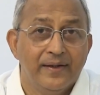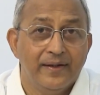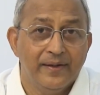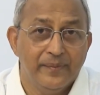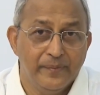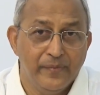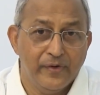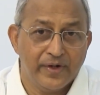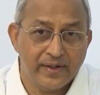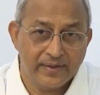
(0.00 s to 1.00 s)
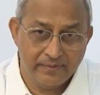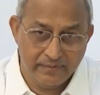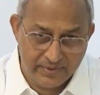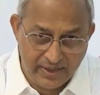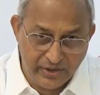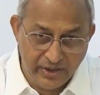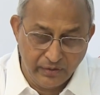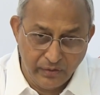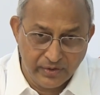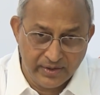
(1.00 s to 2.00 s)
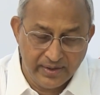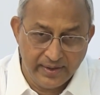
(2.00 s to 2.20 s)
more touching those